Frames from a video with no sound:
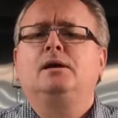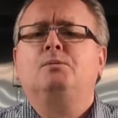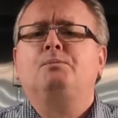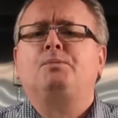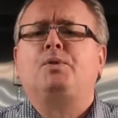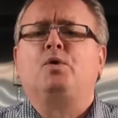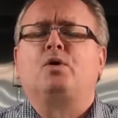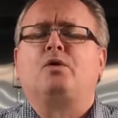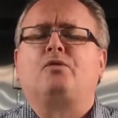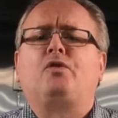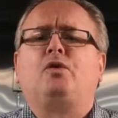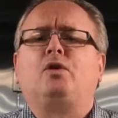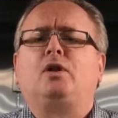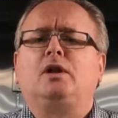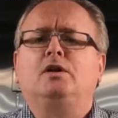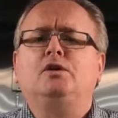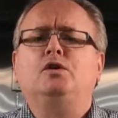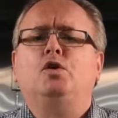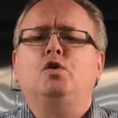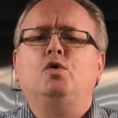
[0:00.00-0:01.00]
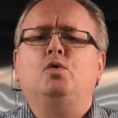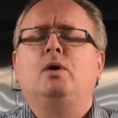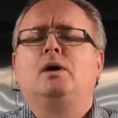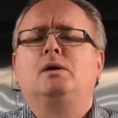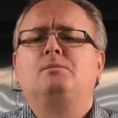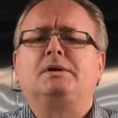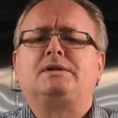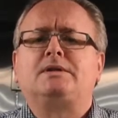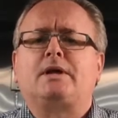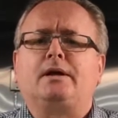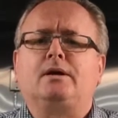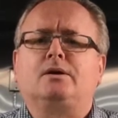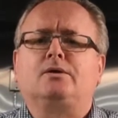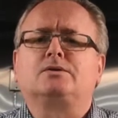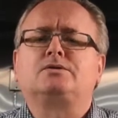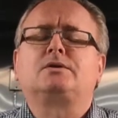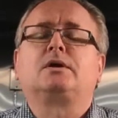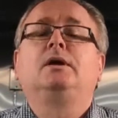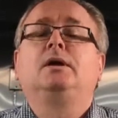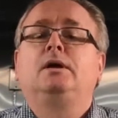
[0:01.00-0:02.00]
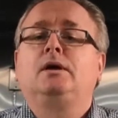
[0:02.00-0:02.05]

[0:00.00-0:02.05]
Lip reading: beautiful new potatoes.